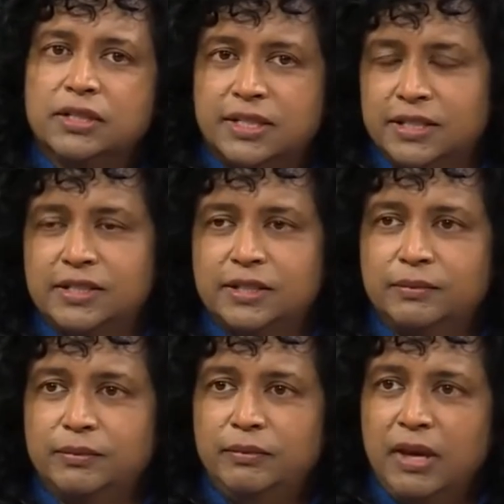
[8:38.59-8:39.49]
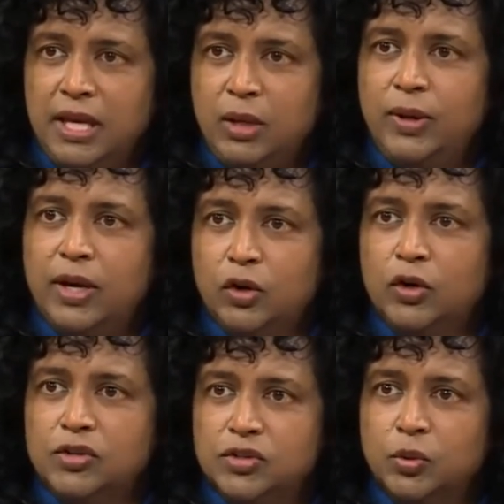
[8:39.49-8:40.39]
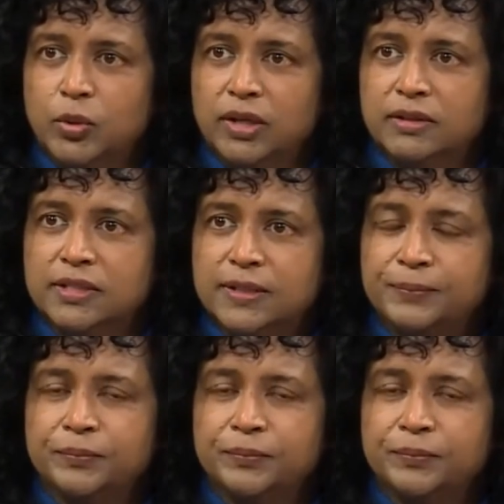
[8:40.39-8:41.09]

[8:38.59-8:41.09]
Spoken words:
system anywhere across the world?